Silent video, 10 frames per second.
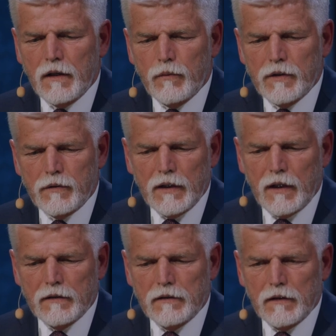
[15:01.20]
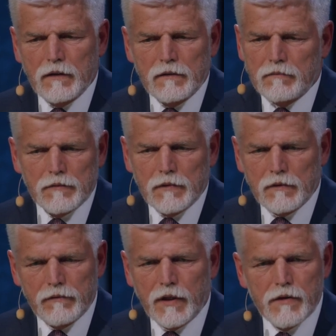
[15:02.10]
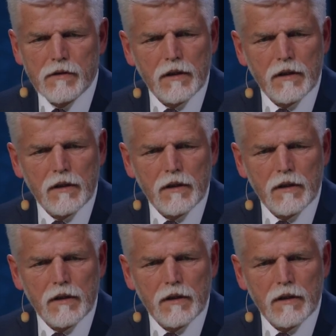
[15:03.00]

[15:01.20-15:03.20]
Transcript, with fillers: with regard um, first